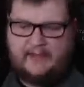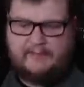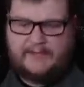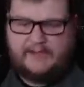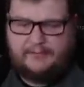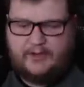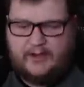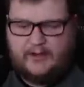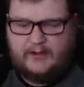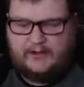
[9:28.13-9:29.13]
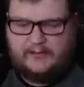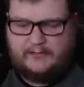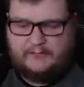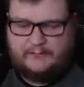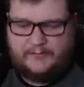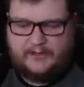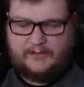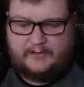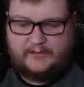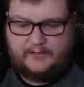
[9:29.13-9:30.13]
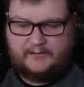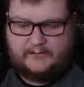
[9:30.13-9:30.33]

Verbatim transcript: on me, bro. we got here?